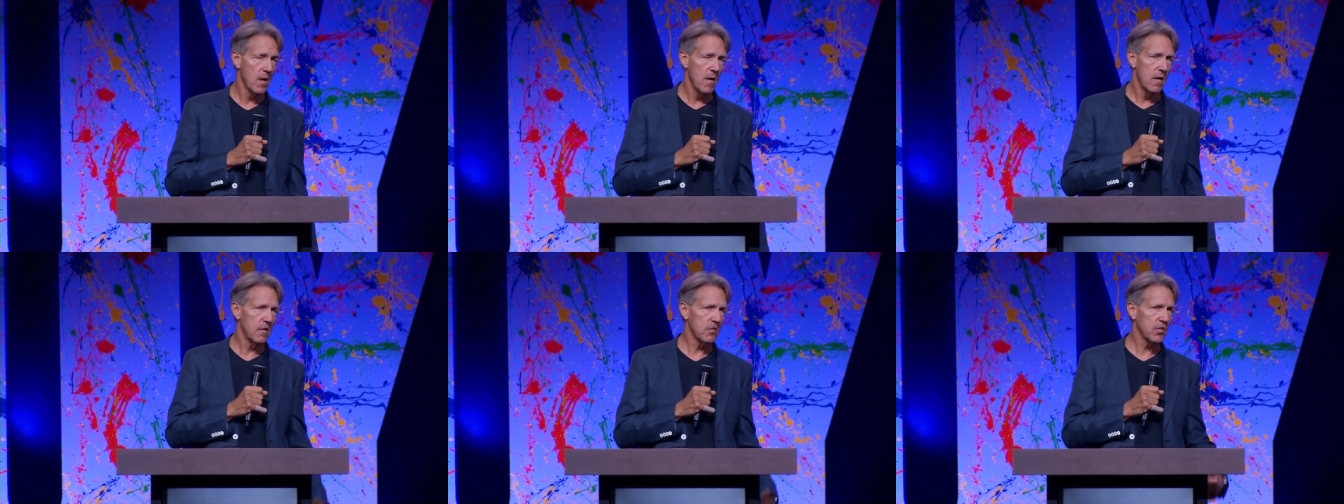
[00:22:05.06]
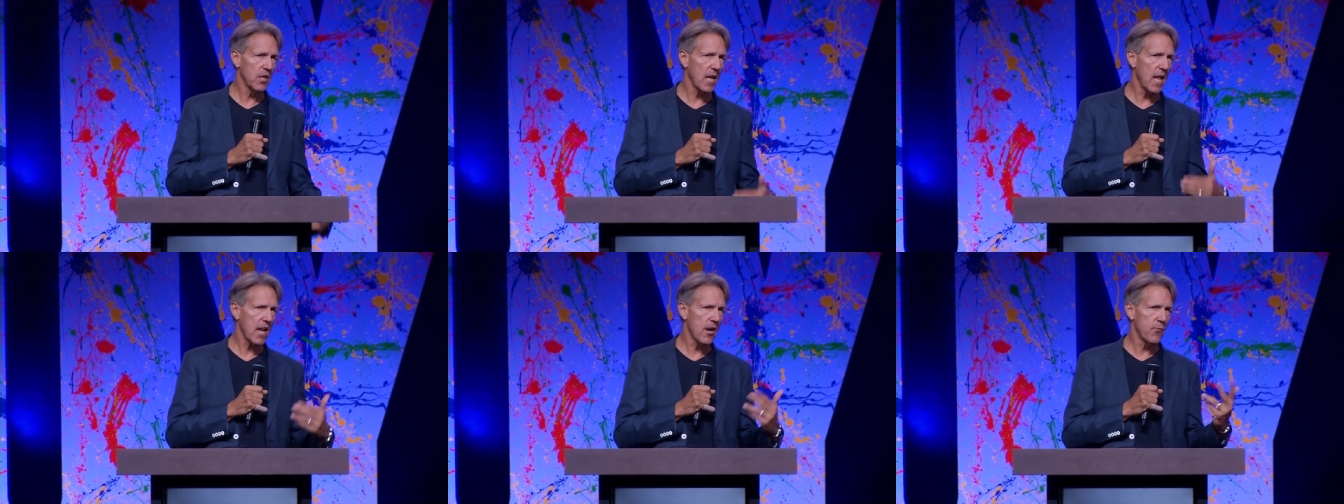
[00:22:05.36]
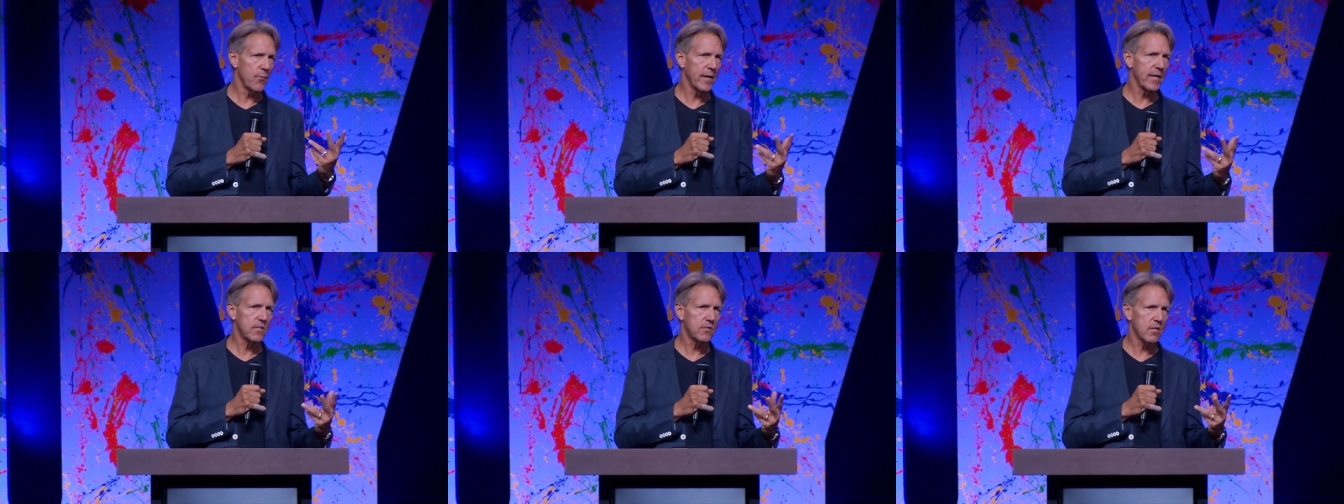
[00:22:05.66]
There's a lot
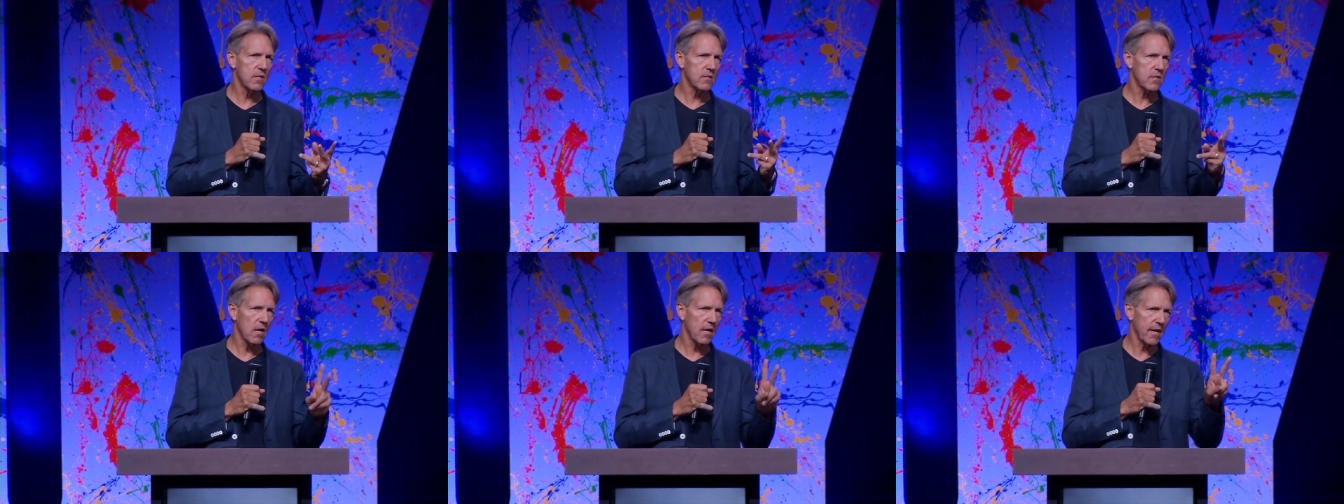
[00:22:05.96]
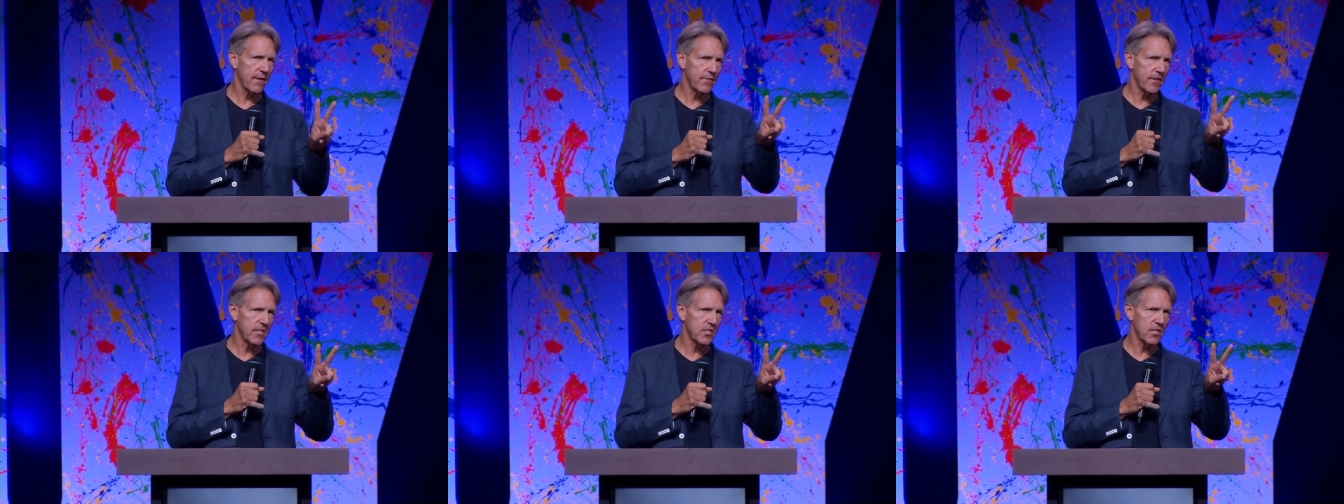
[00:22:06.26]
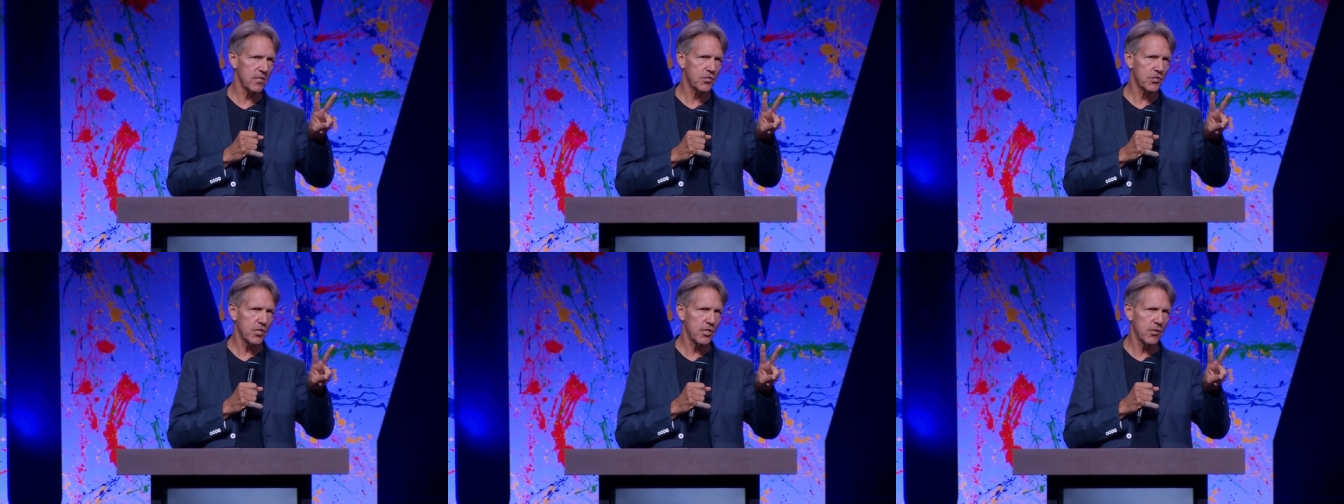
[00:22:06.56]
of reasons. I'll give you
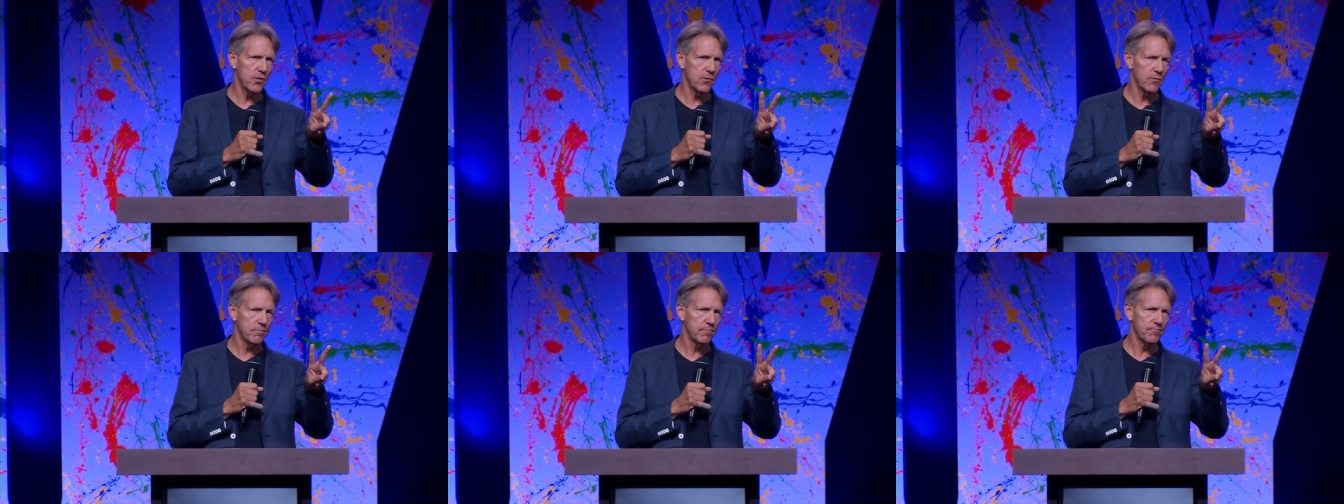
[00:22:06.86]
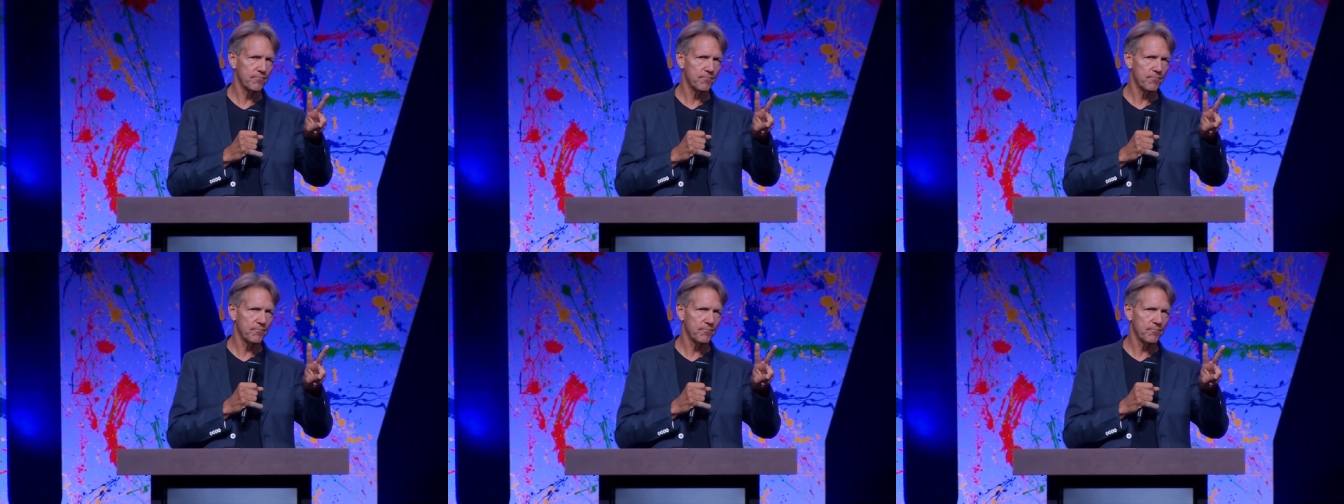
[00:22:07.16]
just two.